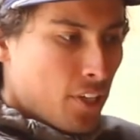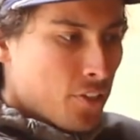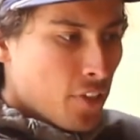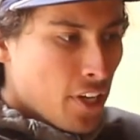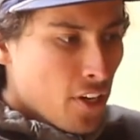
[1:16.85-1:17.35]

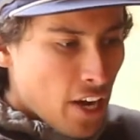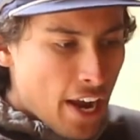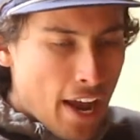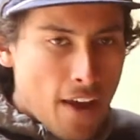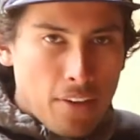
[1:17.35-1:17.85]
So here I
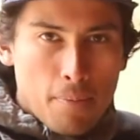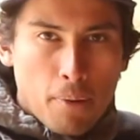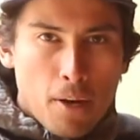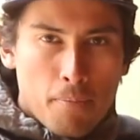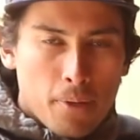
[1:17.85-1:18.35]
have a
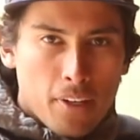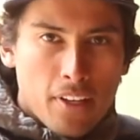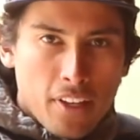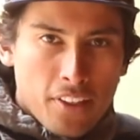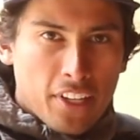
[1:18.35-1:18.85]
pump,
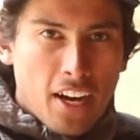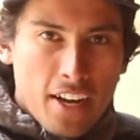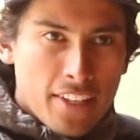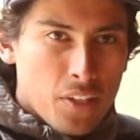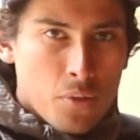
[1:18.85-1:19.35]
the
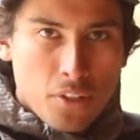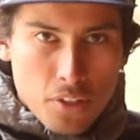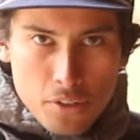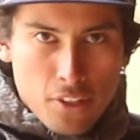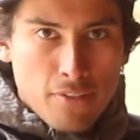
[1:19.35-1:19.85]
kind that you would
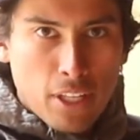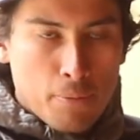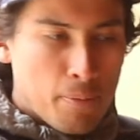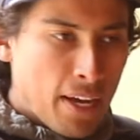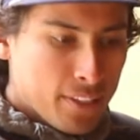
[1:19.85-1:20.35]
use to fill up
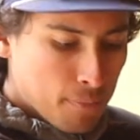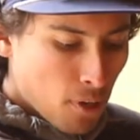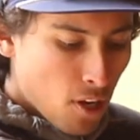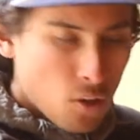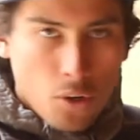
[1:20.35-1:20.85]
your basketball